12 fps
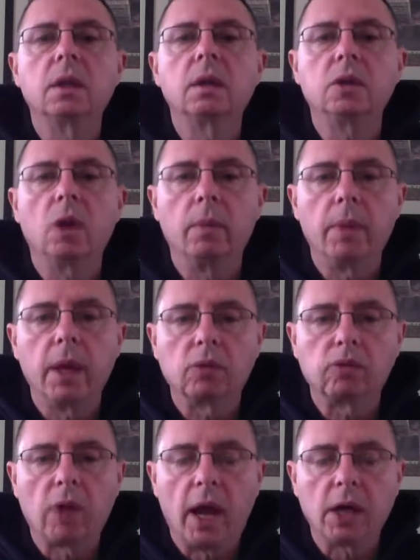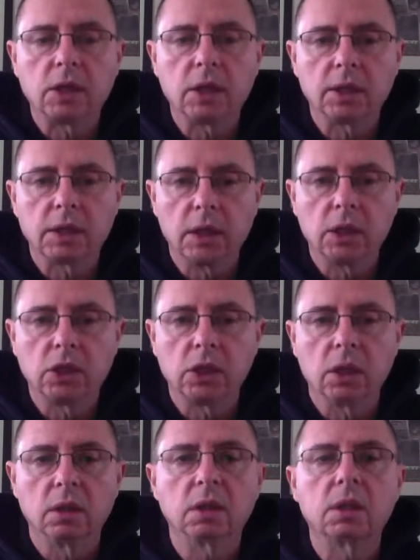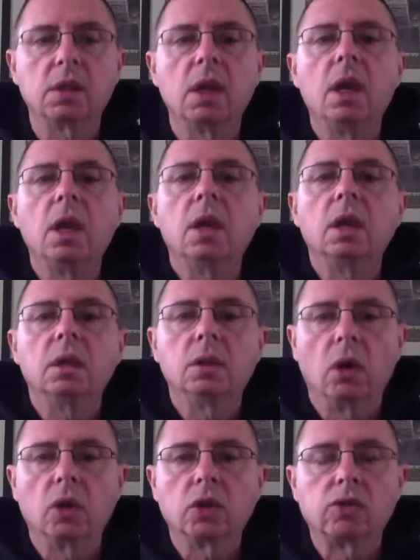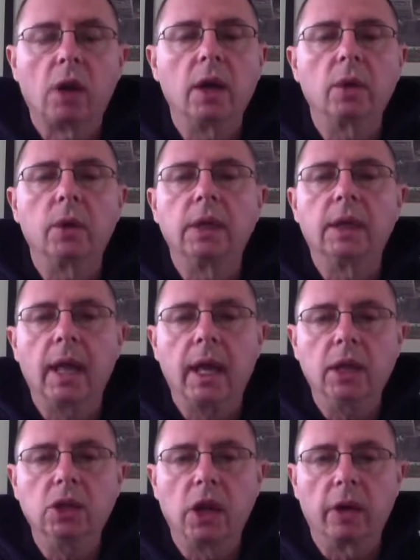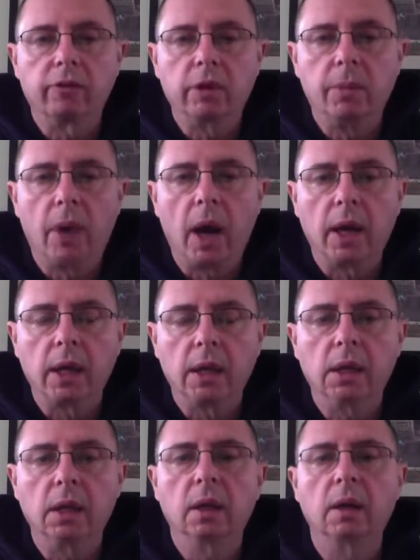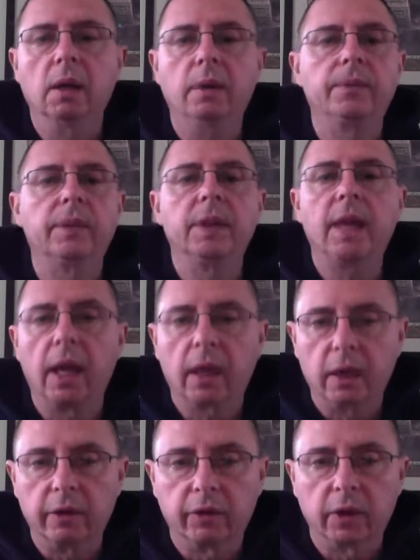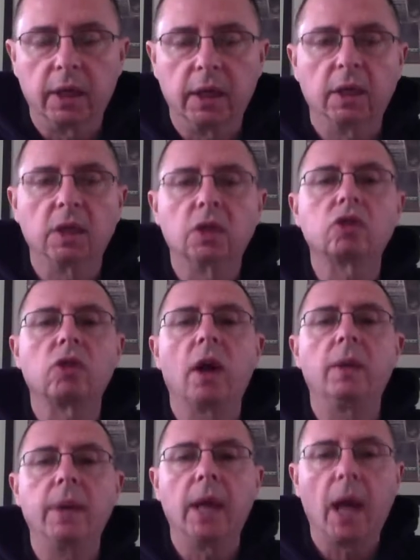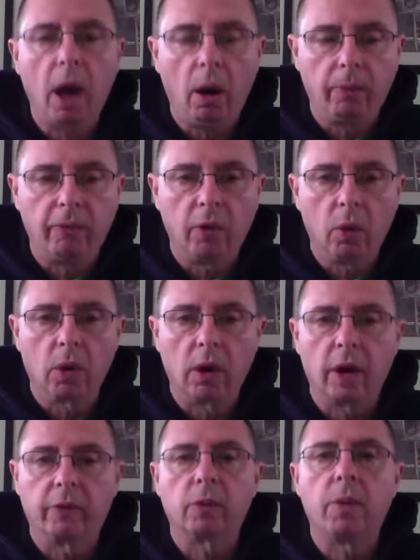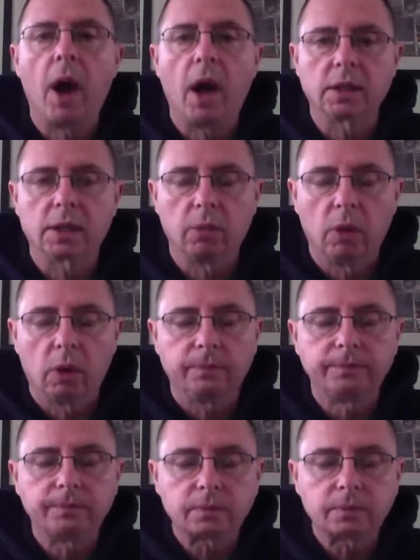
Don't make rash decisions. Don't try to engage everybody negatively. Try to be helpful wherever possible.